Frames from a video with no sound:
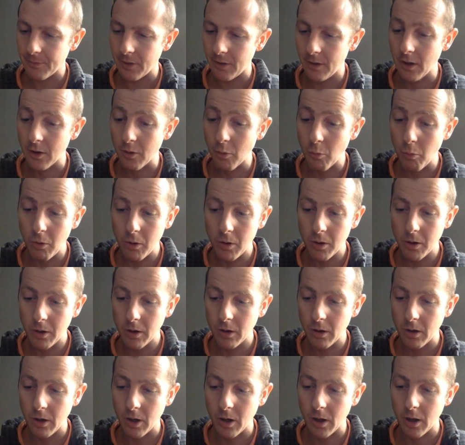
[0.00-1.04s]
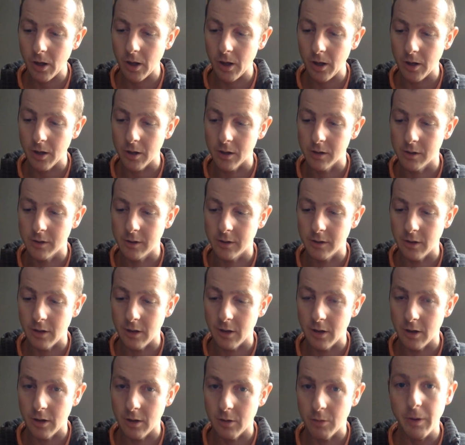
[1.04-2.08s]
Another one is
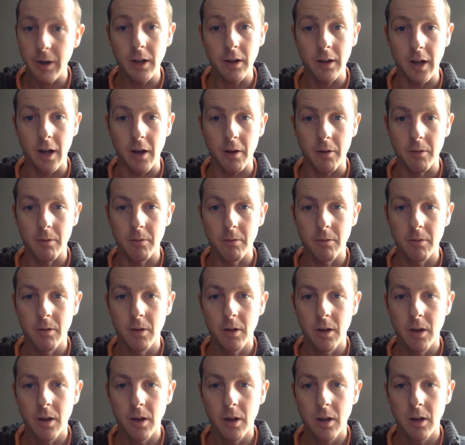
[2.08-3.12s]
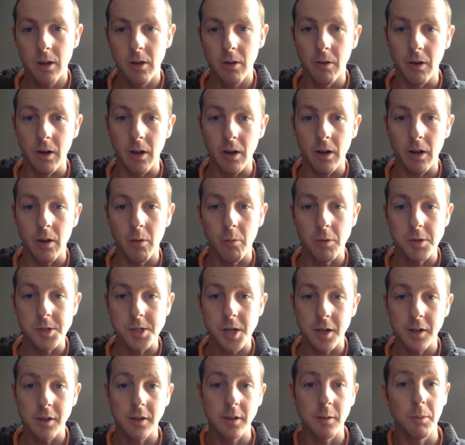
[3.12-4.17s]
a read aloud unit, in which
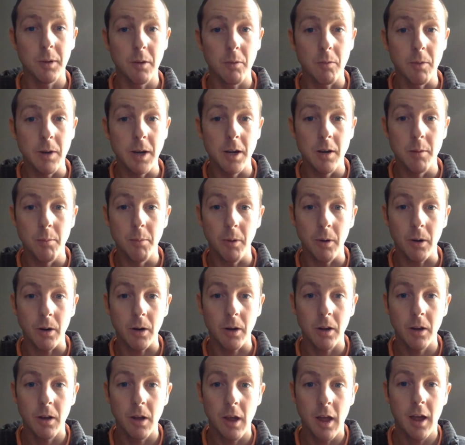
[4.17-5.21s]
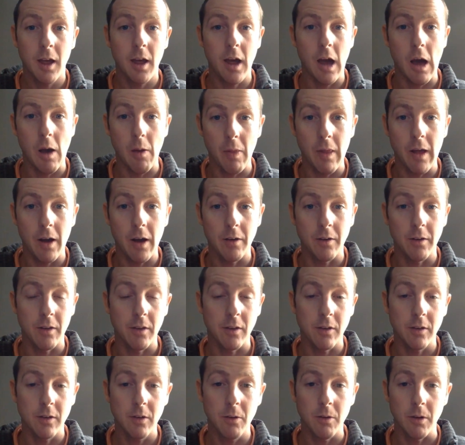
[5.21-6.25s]
I simply read a book out loud to
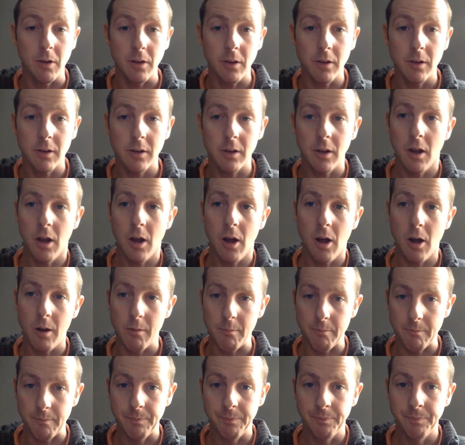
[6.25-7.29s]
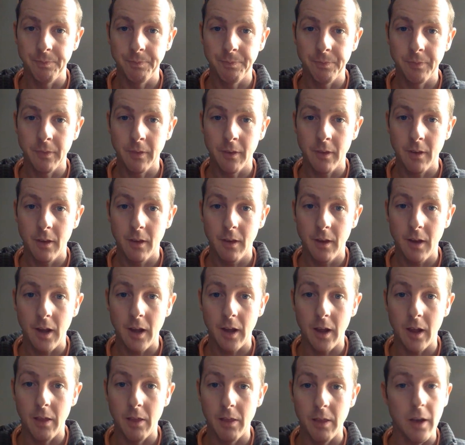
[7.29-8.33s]
the students.
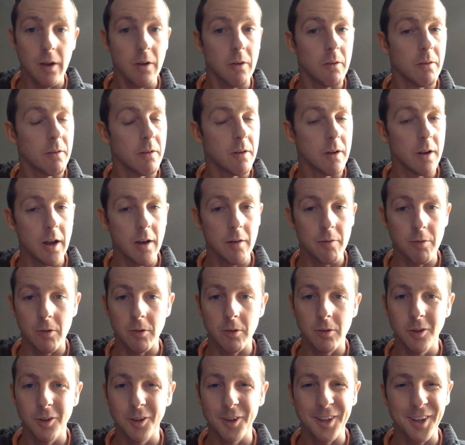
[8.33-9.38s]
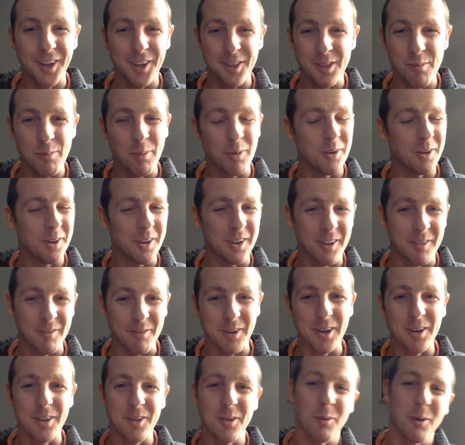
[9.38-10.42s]
And they don't ever look at the book and
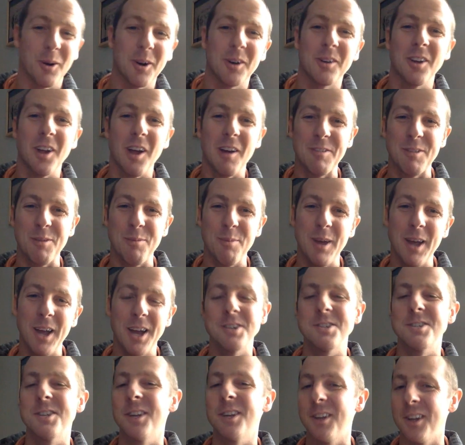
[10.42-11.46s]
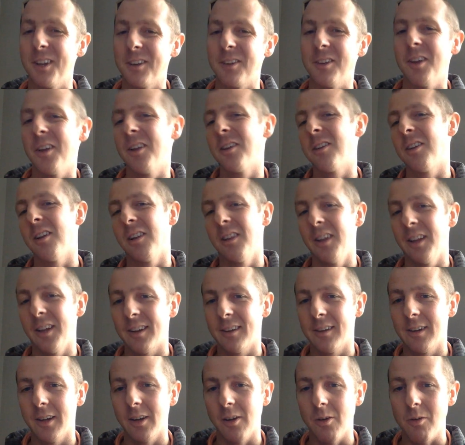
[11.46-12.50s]
read the words off the page. It's a
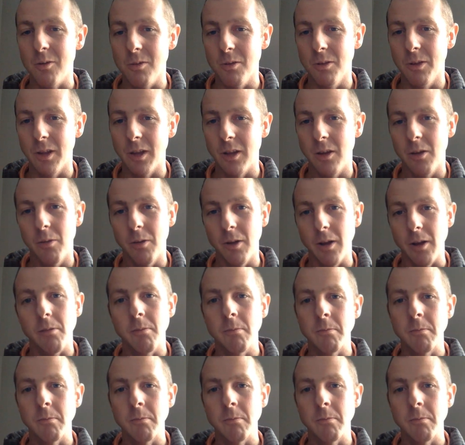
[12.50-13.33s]
listening only unit.